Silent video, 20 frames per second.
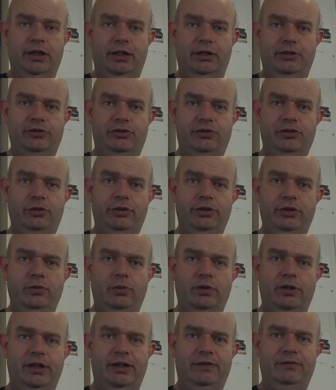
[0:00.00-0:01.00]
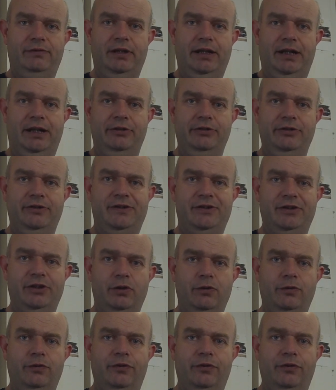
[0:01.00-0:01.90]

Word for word: I'll show you what I've learned so